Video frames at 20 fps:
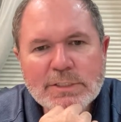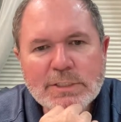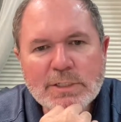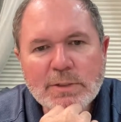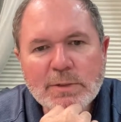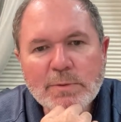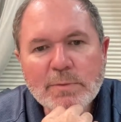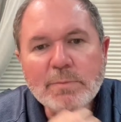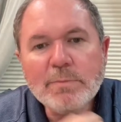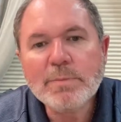
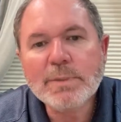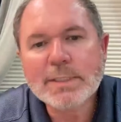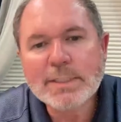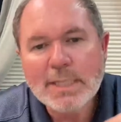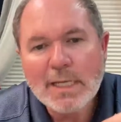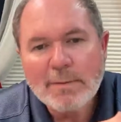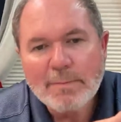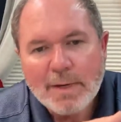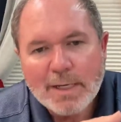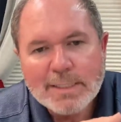So by
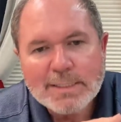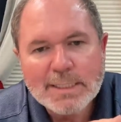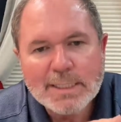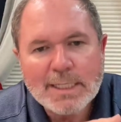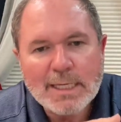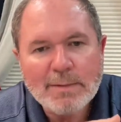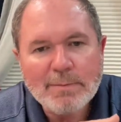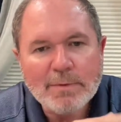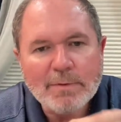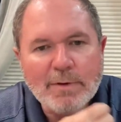the time
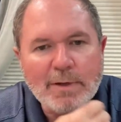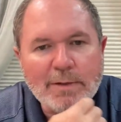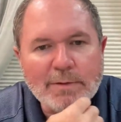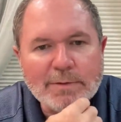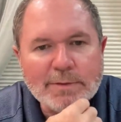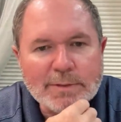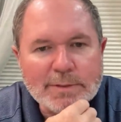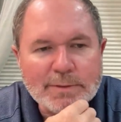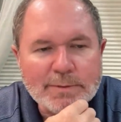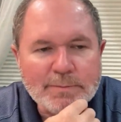Isaac came
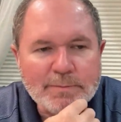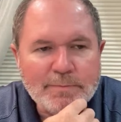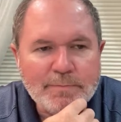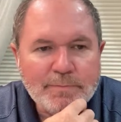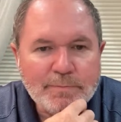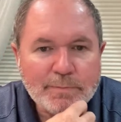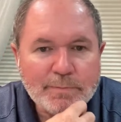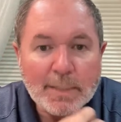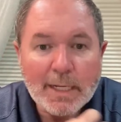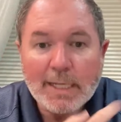around,
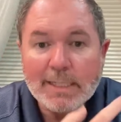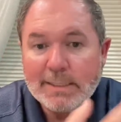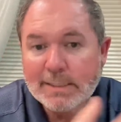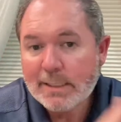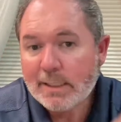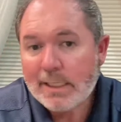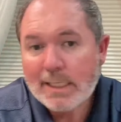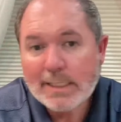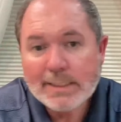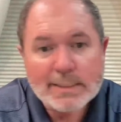I
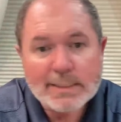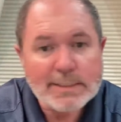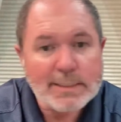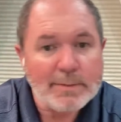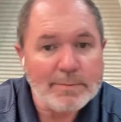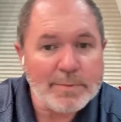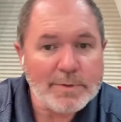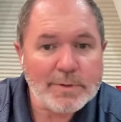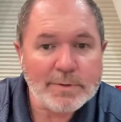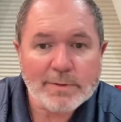still had this
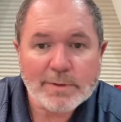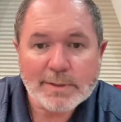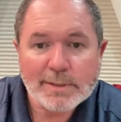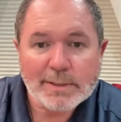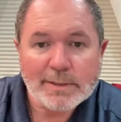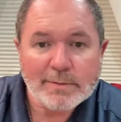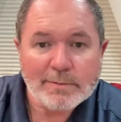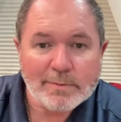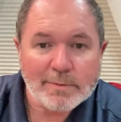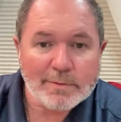
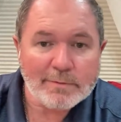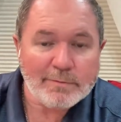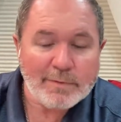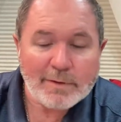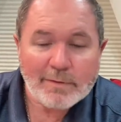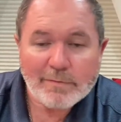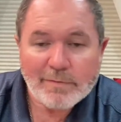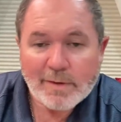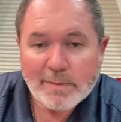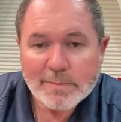opportunity with
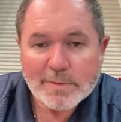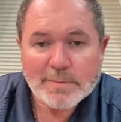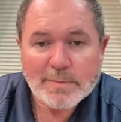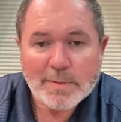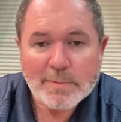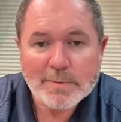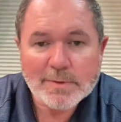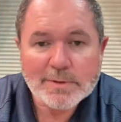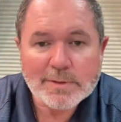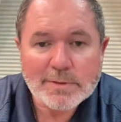very famous
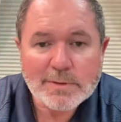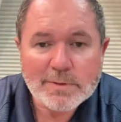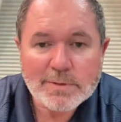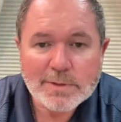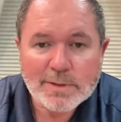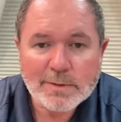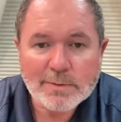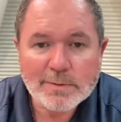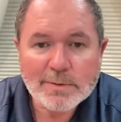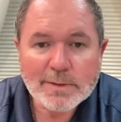people to do
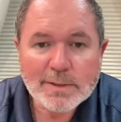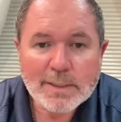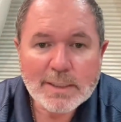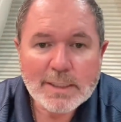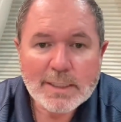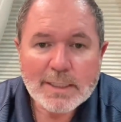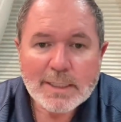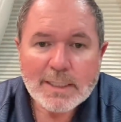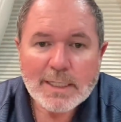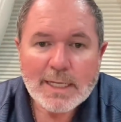so.
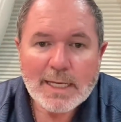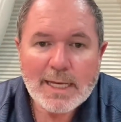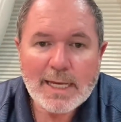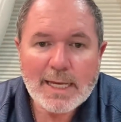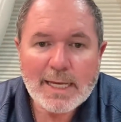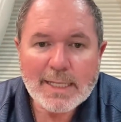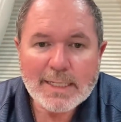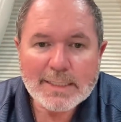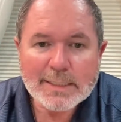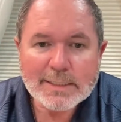
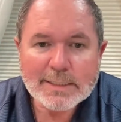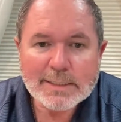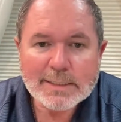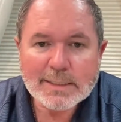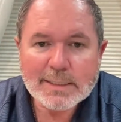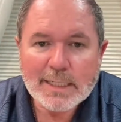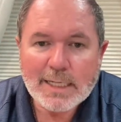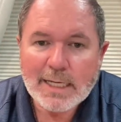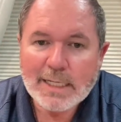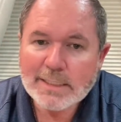And
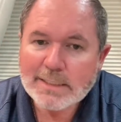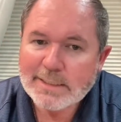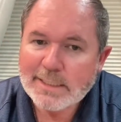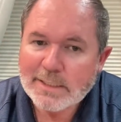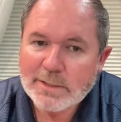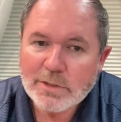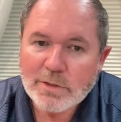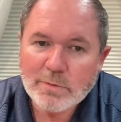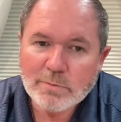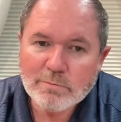I
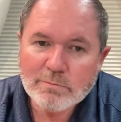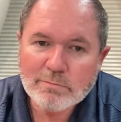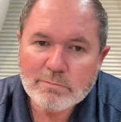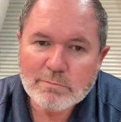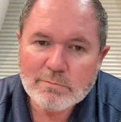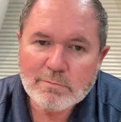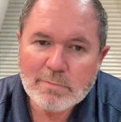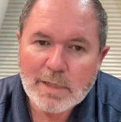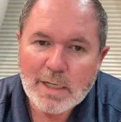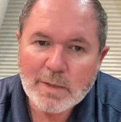said, no,
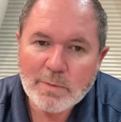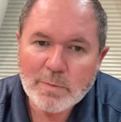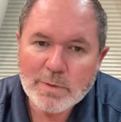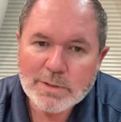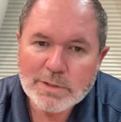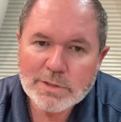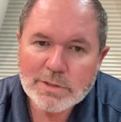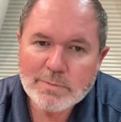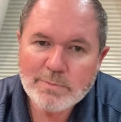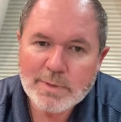I
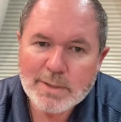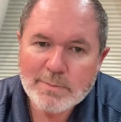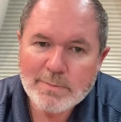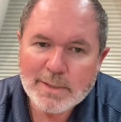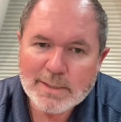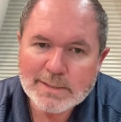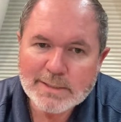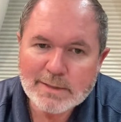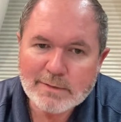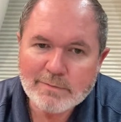wish to be
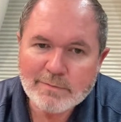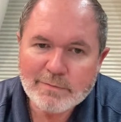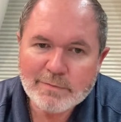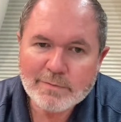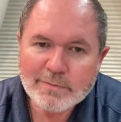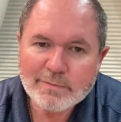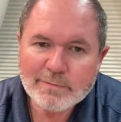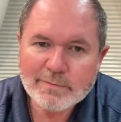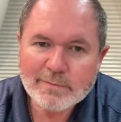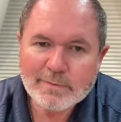myself.
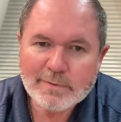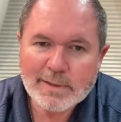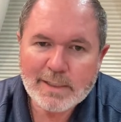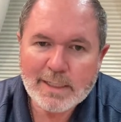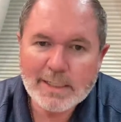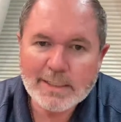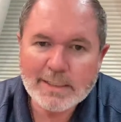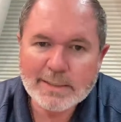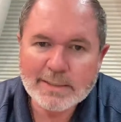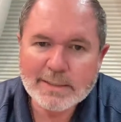
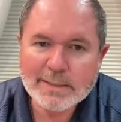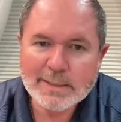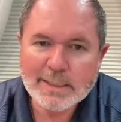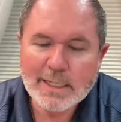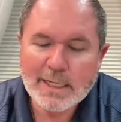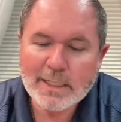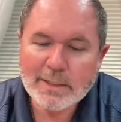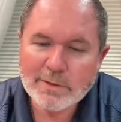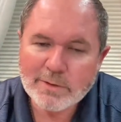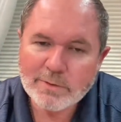And
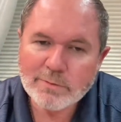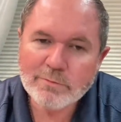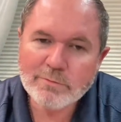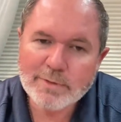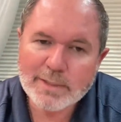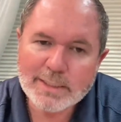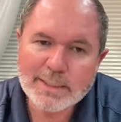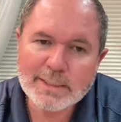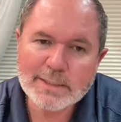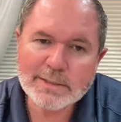I knew
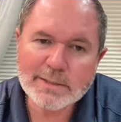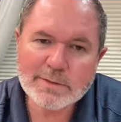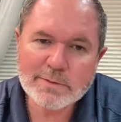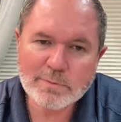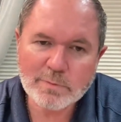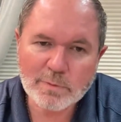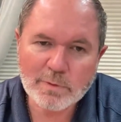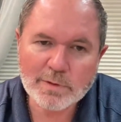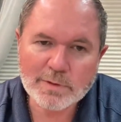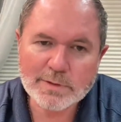
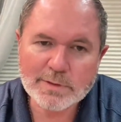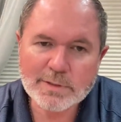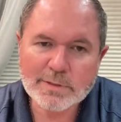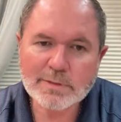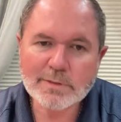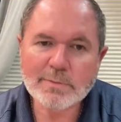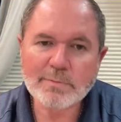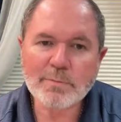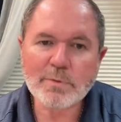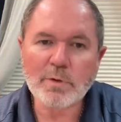readings
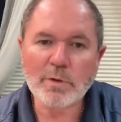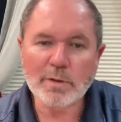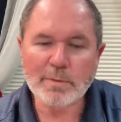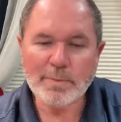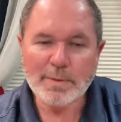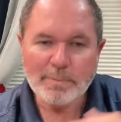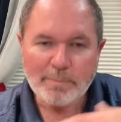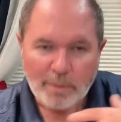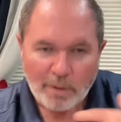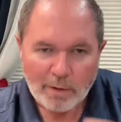was going
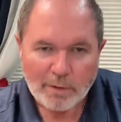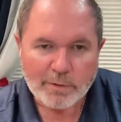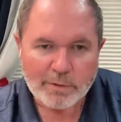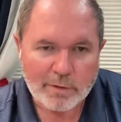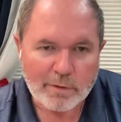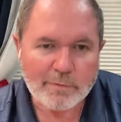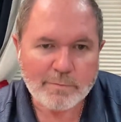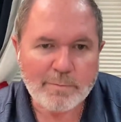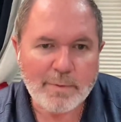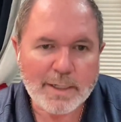to be
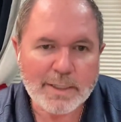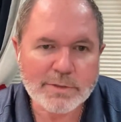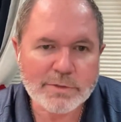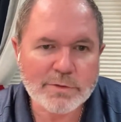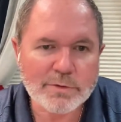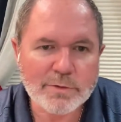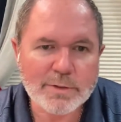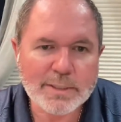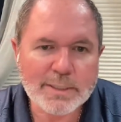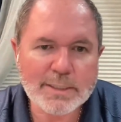part of my
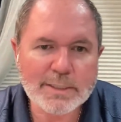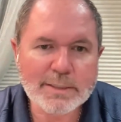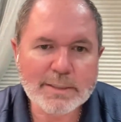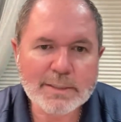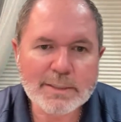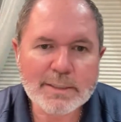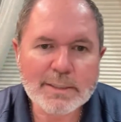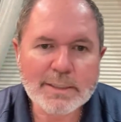journey.